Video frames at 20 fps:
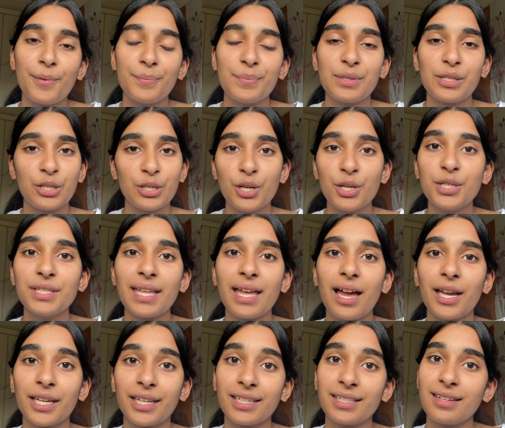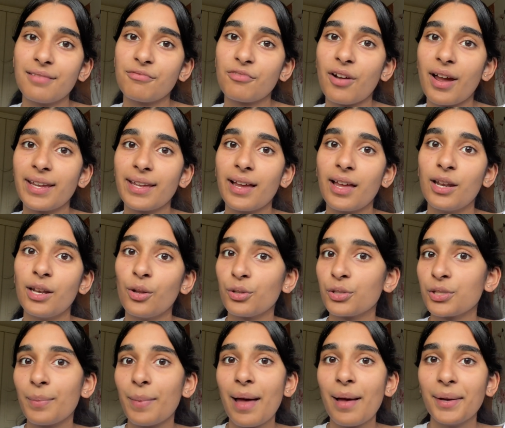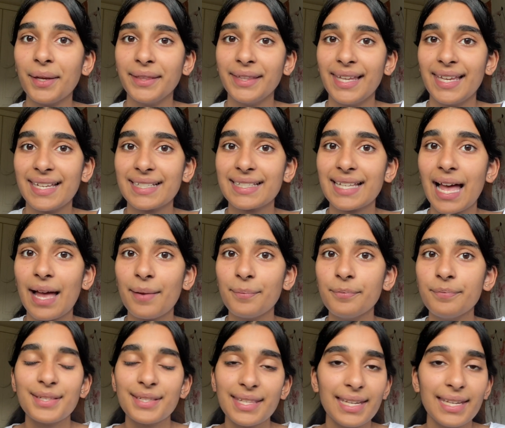good, that I could write a lot about in the exam.